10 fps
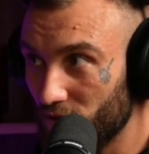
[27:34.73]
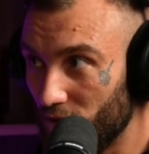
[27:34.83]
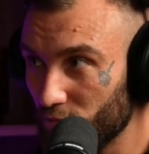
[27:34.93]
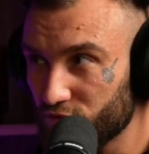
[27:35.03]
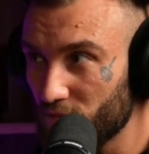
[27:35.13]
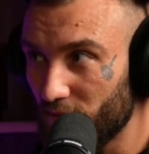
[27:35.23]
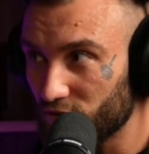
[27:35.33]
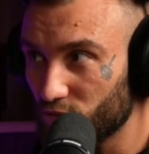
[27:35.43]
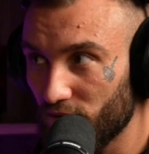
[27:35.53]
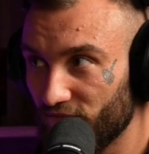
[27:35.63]
I must have been
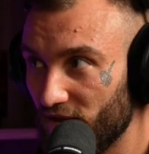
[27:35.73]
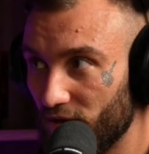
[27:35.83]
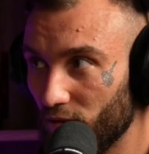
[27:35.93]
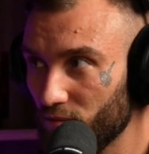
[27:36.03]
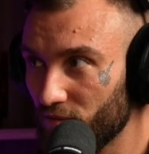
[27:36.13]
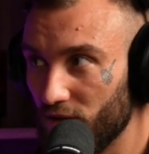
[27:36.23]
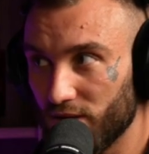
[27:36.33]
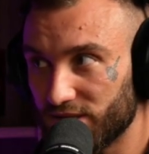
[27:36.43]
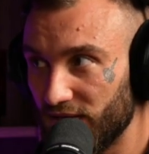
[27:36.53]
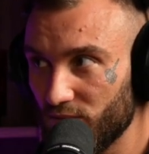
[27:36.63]
about 12 years old,
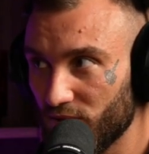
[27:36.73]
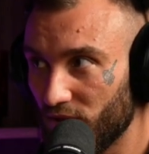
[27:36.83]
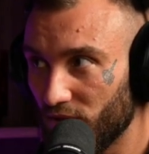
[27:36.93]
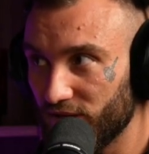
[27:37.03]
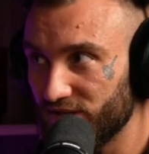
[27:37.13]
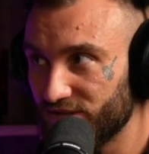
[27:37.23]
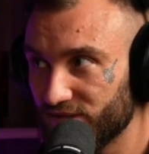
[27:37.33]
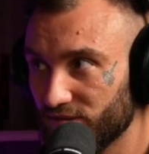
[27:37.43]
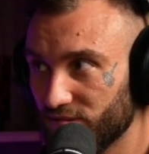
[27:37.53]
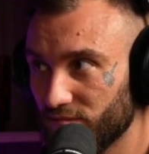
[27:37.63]
13
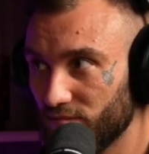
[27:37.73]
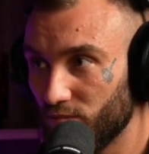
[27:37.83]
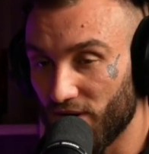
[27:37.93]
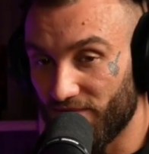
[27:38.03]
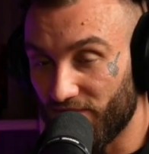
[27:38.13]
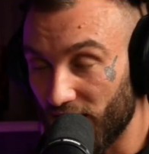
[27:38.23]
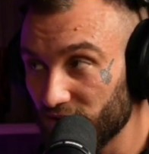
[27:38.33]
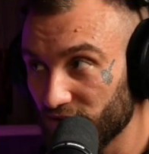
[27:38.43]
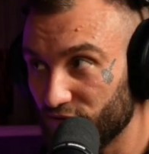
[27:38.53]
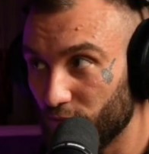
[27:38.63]
when I
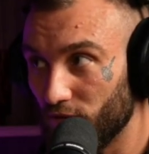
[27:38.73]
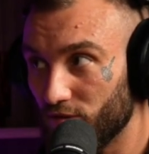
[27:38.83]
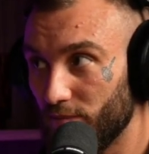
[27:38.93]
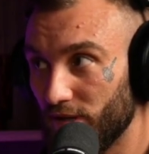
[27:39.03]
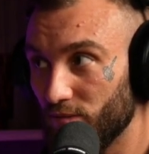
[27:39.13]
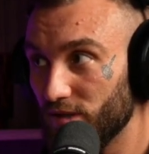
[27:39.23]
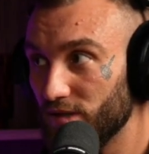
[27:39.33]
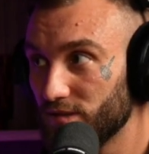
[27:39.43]
finally spoke about it.